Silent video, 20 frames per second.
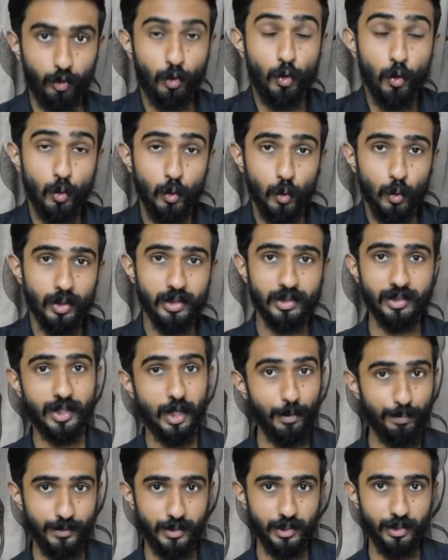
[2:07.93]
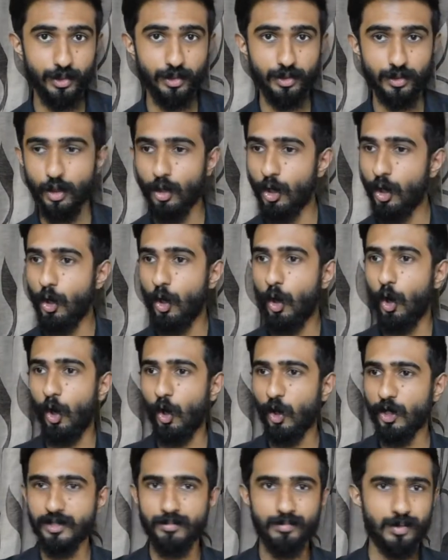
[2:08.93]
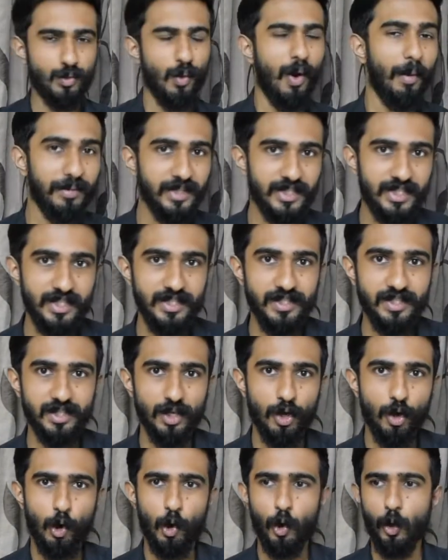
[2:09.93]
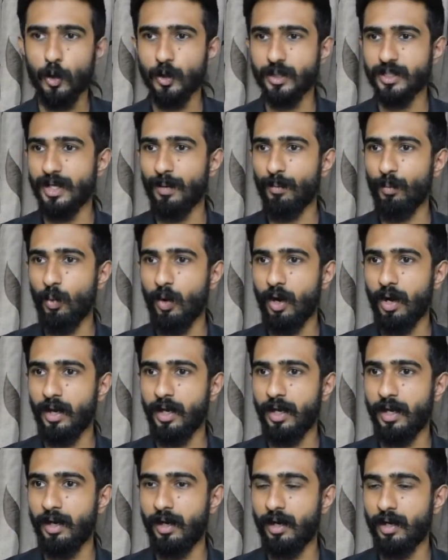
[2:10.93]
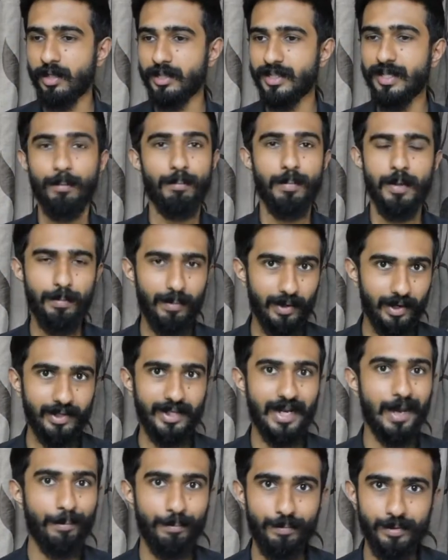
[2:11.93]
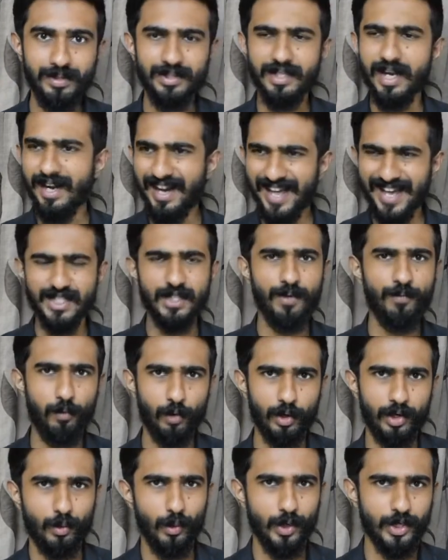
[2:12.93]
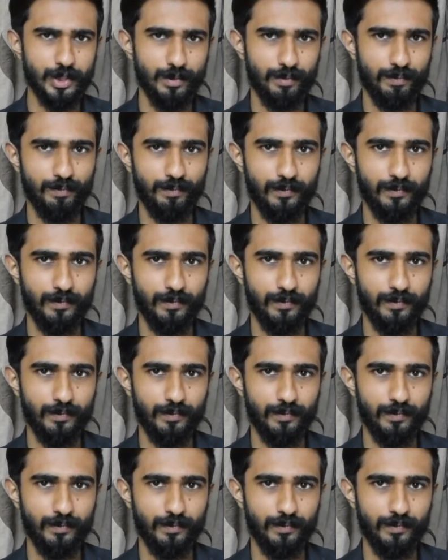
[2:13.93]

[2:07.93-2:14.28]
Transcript: to scriptures or some Swamijis or someone, uh, some people in temples and ask them for advice.